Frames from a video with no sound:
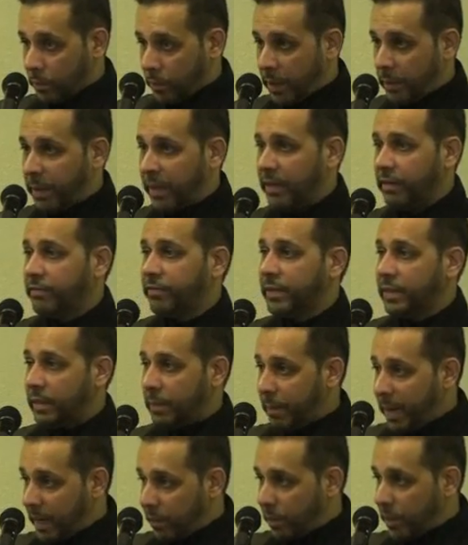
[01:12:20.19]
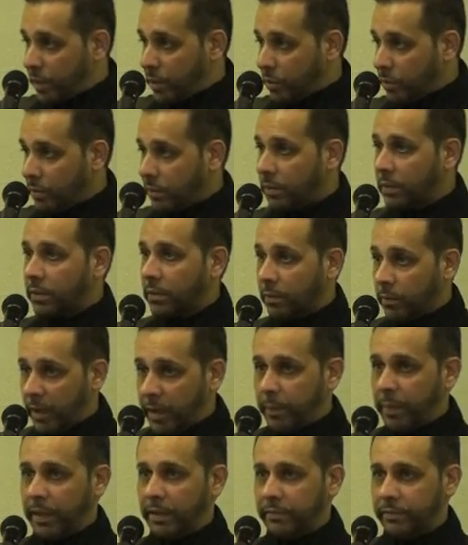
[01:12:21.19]
we benefit, the bad we do,
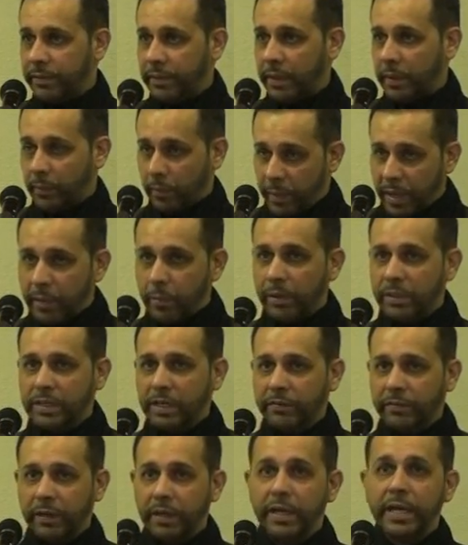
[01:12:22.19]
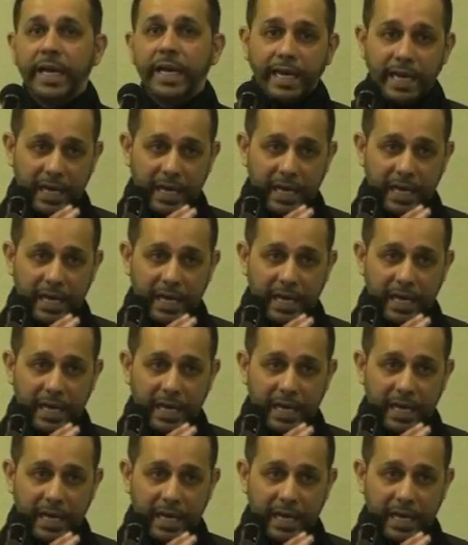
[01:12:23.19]
we benefit, uh, we will suffer.